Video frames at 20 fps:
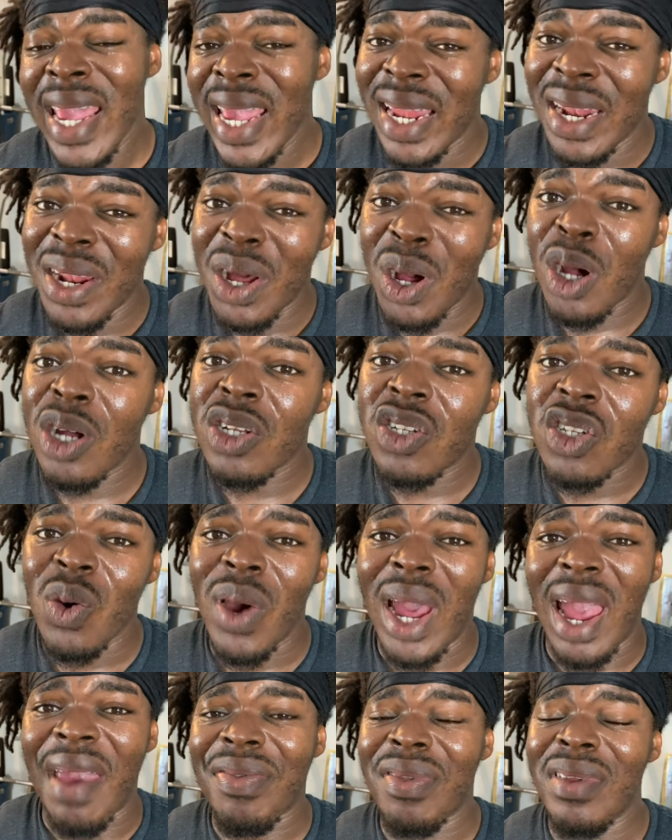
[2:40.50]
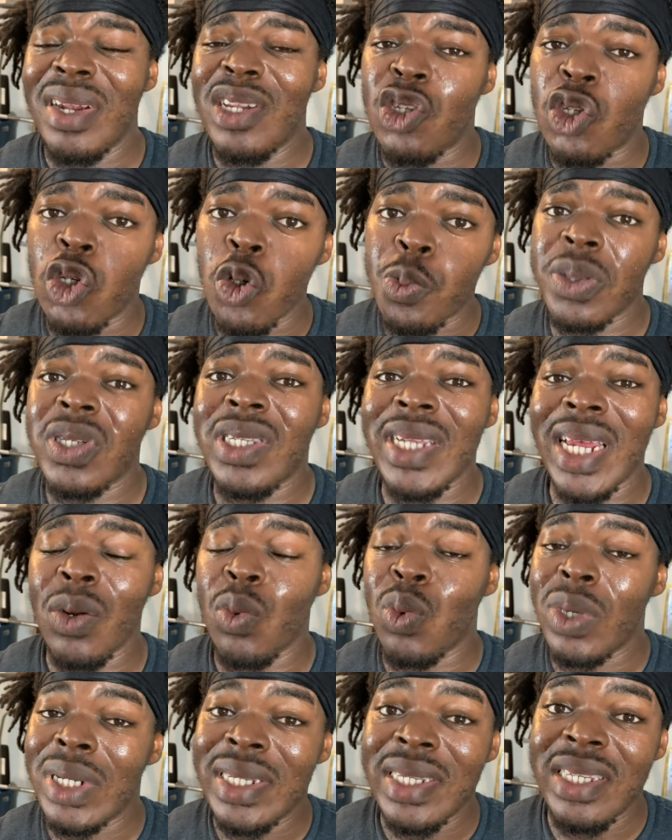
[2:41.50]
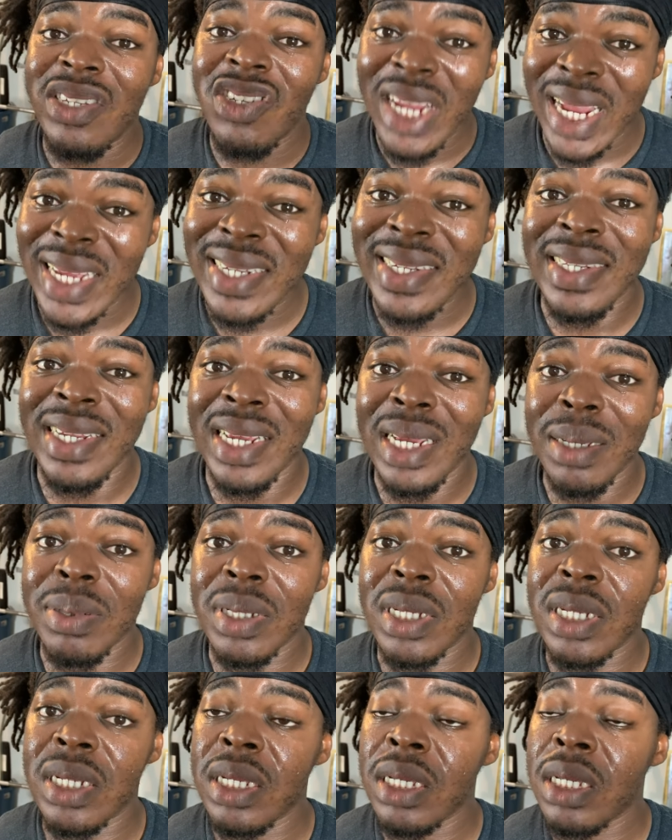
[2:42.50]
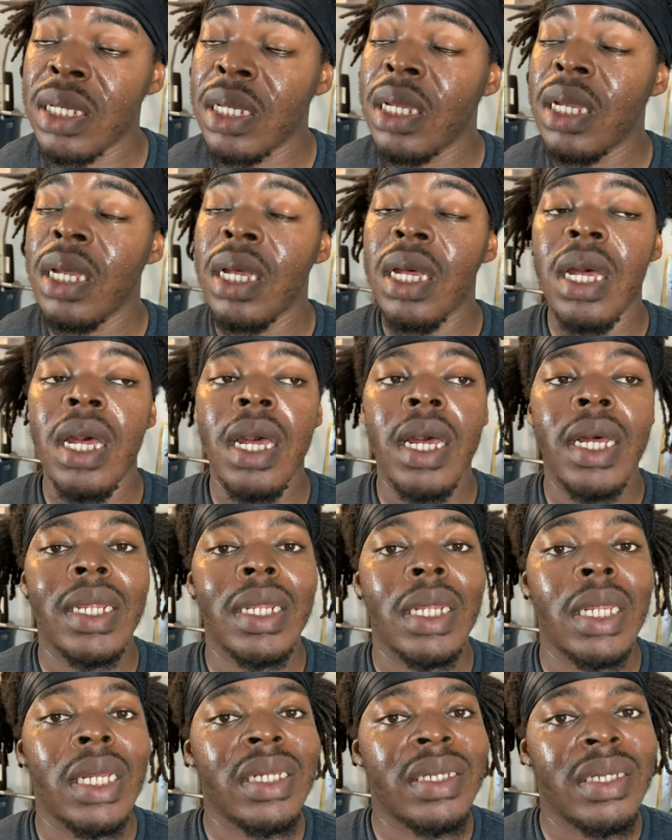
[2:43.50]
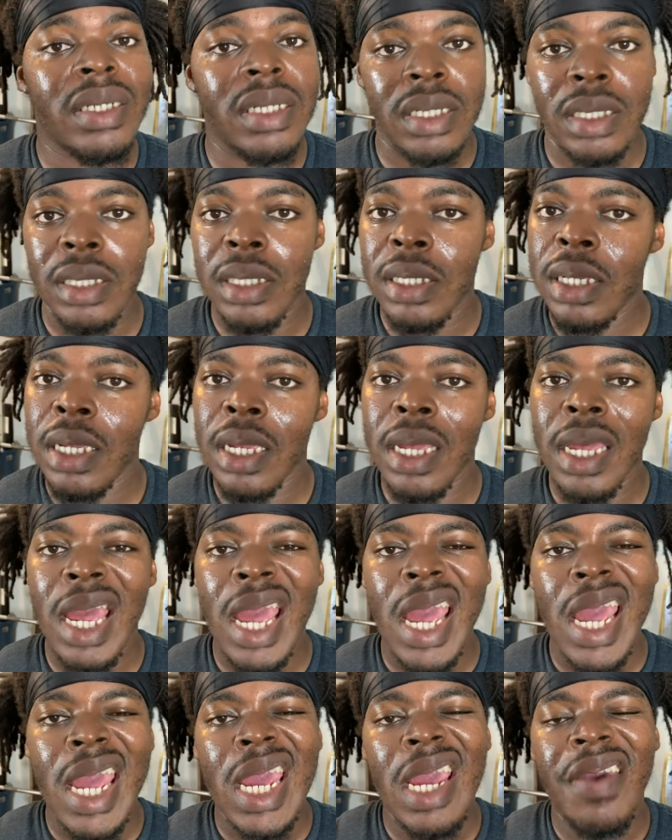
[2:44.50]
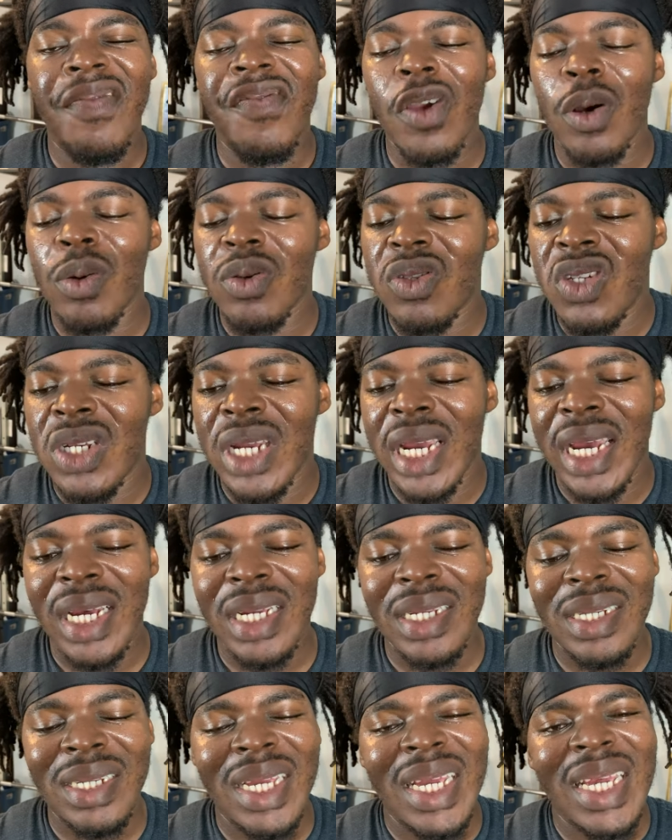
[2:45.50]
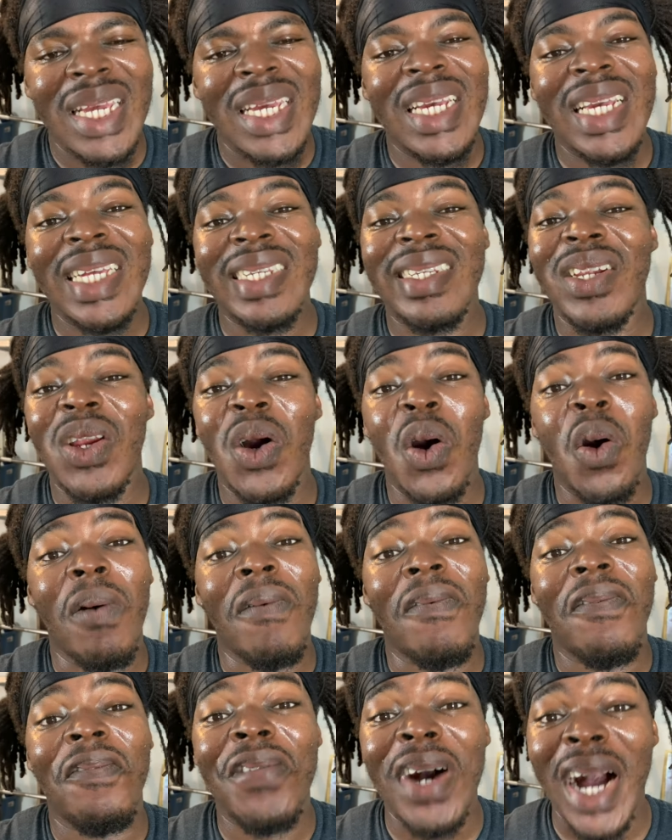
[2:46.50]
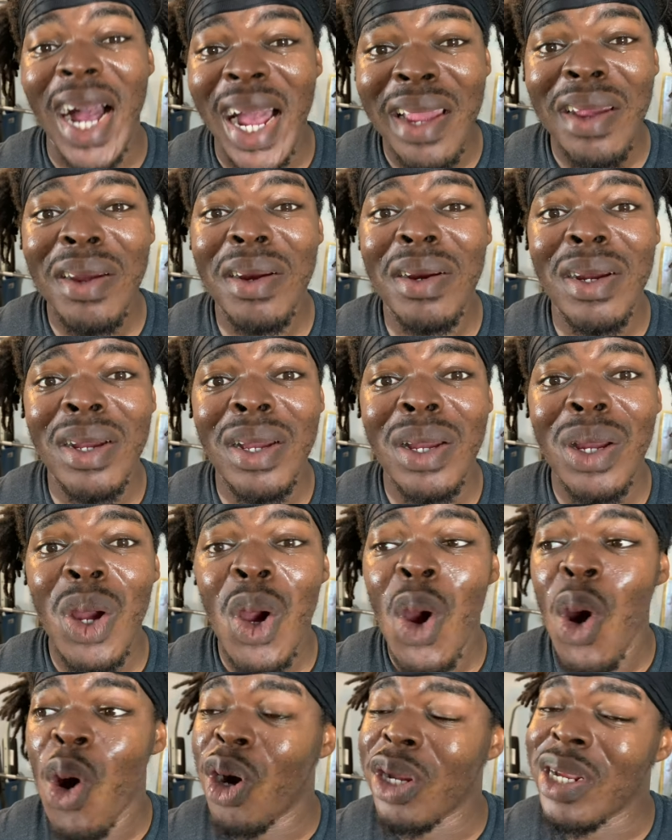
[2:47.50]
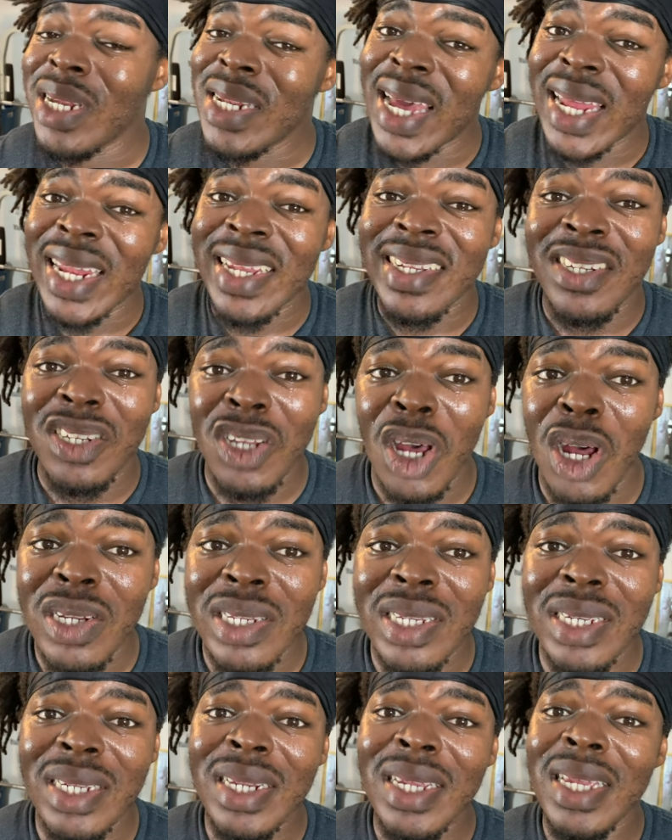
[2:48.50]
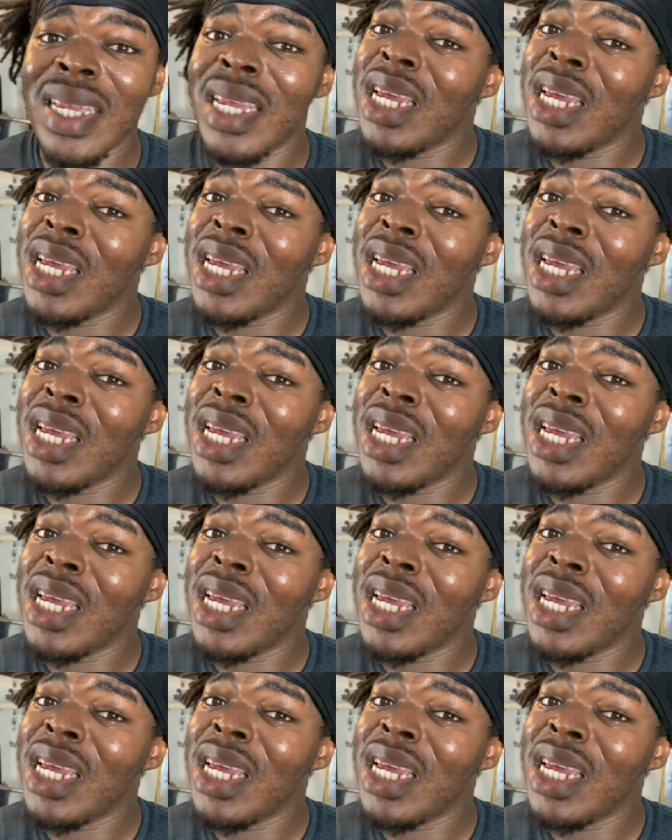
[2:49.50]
and also having to superset it with chest dips, listen, if your chest isn't on fire or you're not exhausted,